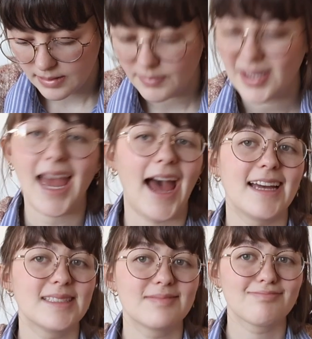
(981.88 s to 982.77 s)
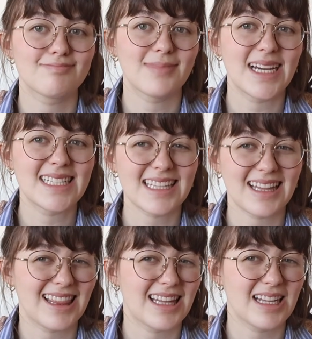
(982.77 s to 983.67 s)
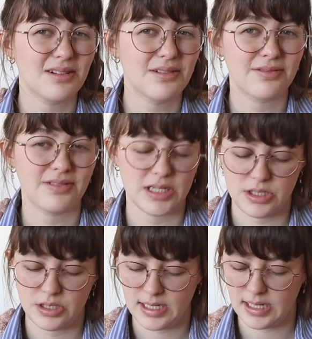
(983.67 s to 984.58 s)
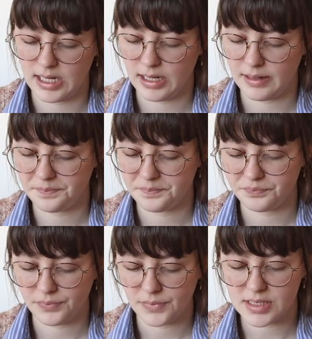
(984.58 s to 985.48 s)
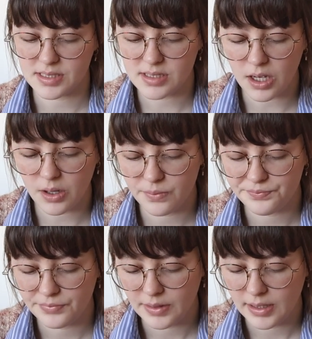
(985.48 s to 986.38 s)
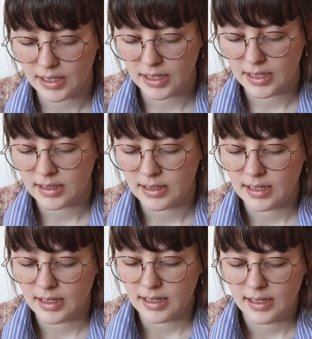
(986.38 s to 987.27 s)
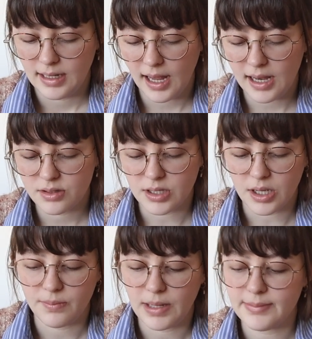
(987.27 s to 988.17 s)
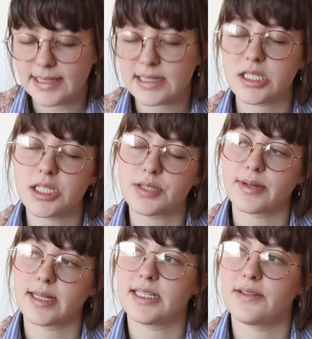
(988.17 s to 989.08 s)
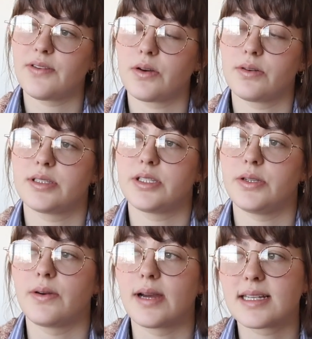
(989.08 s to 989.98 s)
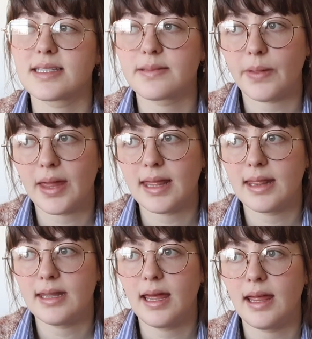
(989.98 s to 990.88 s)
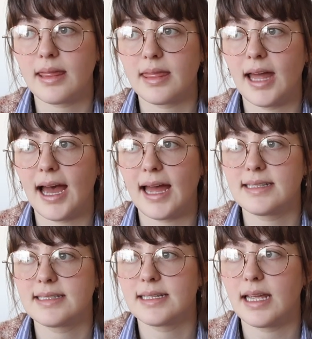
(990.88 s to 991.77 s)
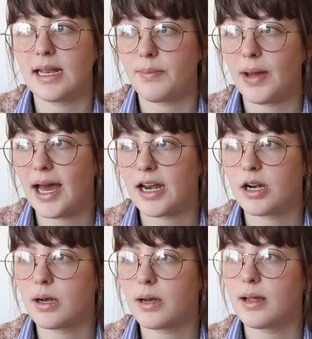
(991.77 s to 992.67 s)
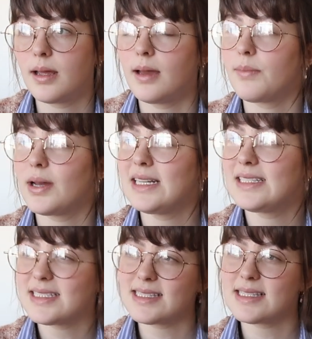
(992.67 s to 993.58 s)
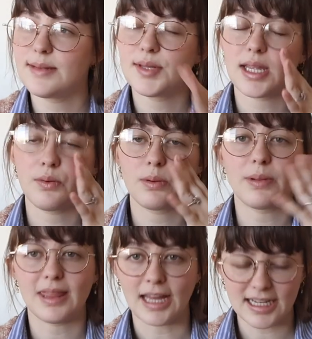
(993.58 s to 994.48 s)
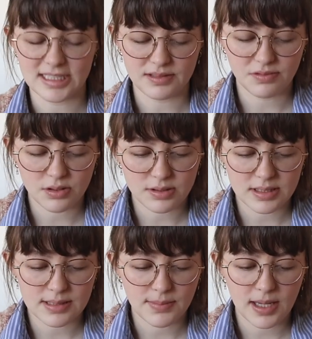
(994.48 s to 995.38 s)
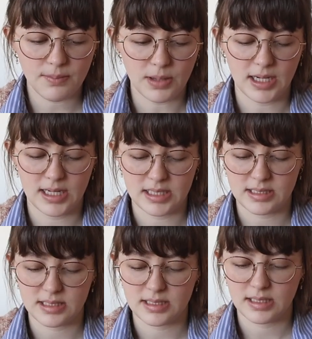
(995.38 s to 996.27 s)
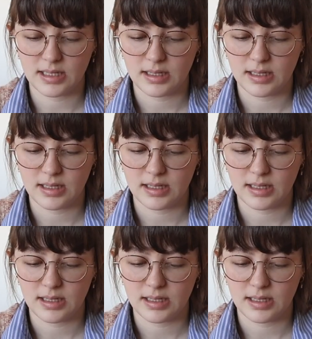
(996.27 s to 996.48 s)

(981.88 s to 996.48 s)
but yeah. It's a little frustrating. So, I don't know, maybe it's just really difficult to explain that in a pattern, but it doesn't seem like it would be that difficult to me because